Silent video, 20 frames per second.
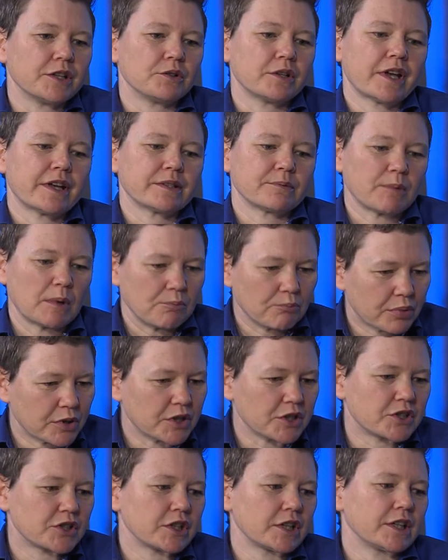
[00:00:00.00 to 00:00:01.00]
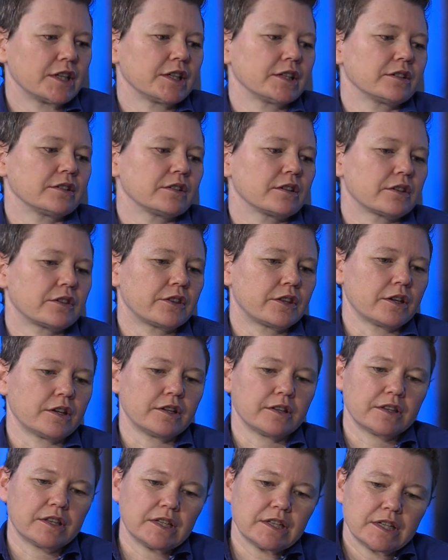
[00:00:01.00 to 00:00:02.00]
has been pushing
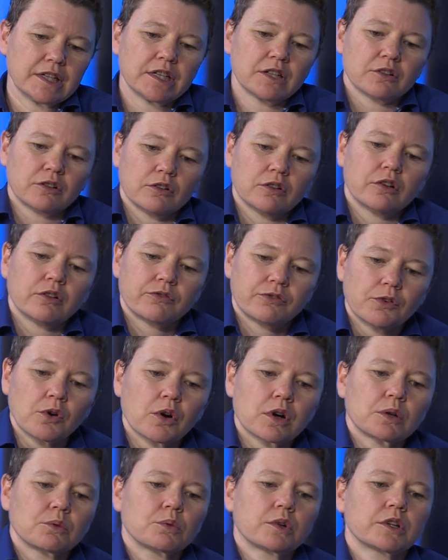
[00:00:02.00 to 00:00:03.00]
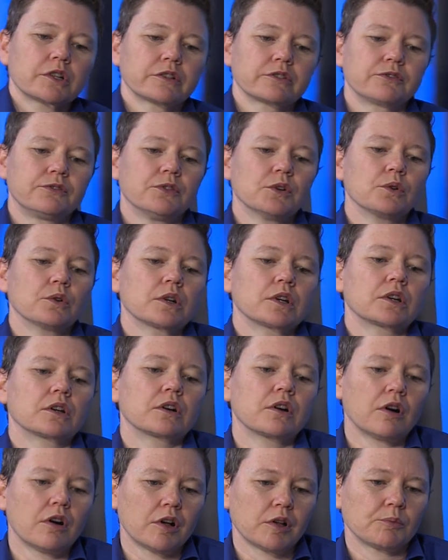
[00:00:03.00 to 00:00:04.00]
the needle forward
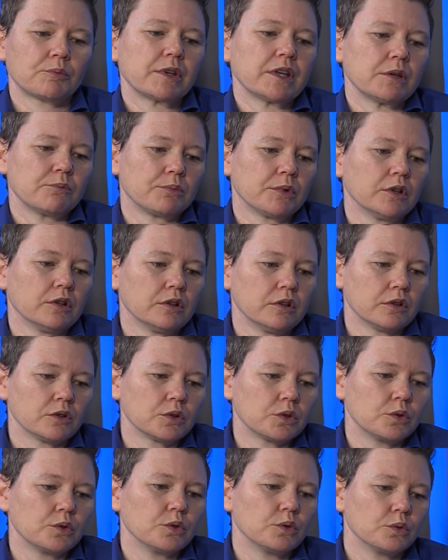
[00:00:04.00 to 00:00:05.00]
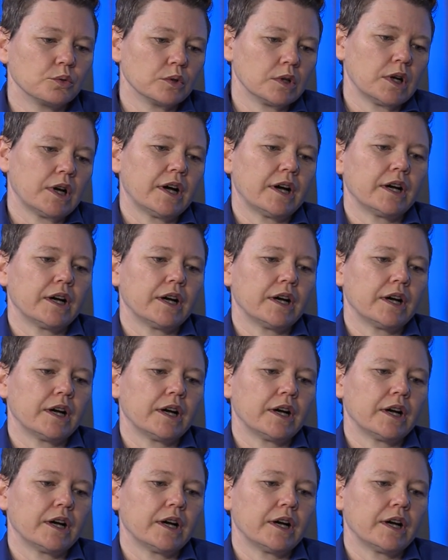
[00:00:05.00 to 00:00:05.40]
for all people who